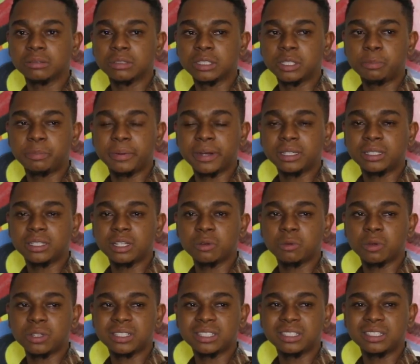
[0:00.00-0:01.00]
the birthday
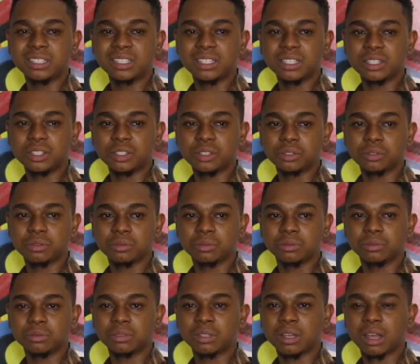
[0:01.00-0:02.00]
wasn't the issue.
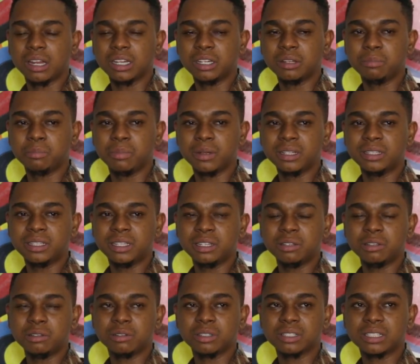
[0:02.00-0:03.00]
The
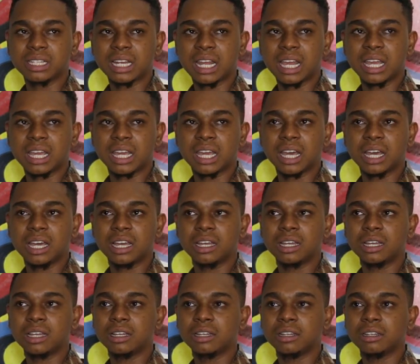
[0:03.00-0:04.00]
birthday was like
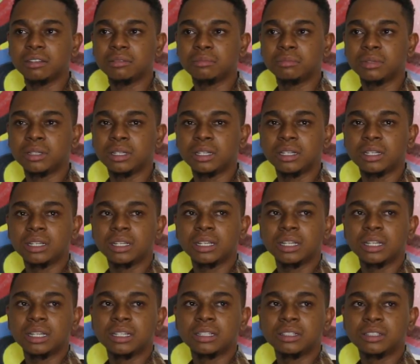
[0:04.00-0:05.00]
uh,
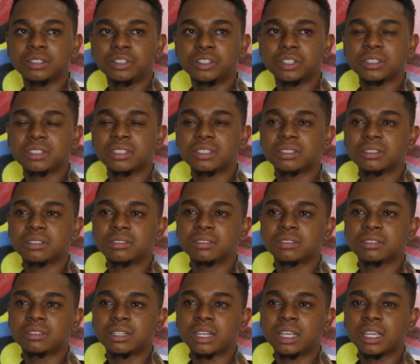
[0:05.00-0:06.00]
just
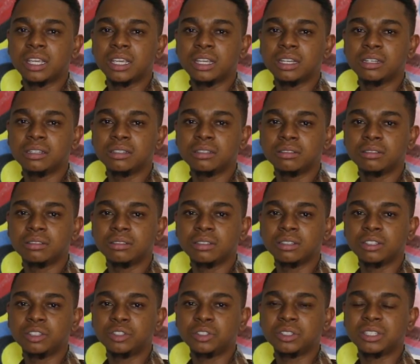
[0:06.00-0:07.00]
taking,
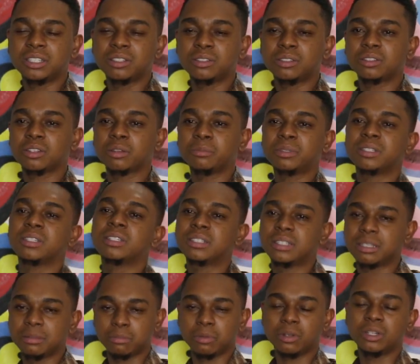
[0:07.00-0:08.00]
using something
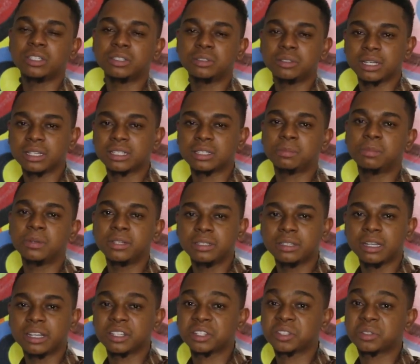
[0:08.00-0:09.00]
symbolic to
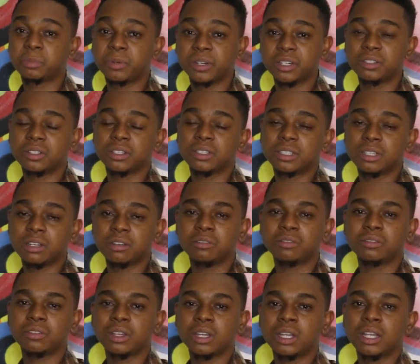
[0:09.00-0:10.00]
express yourself.
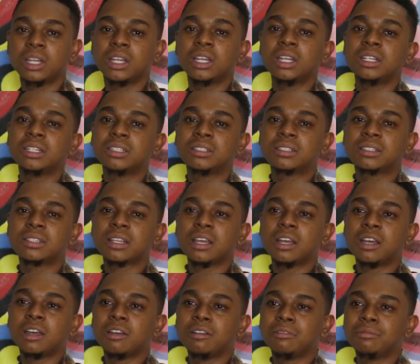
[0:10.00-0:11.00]
It's,
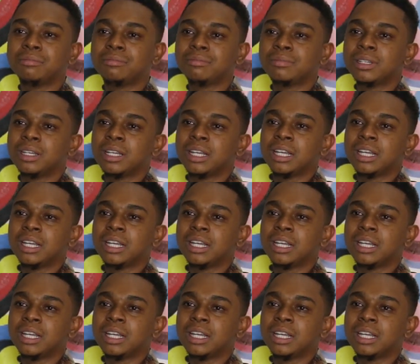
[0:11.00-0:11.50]
um,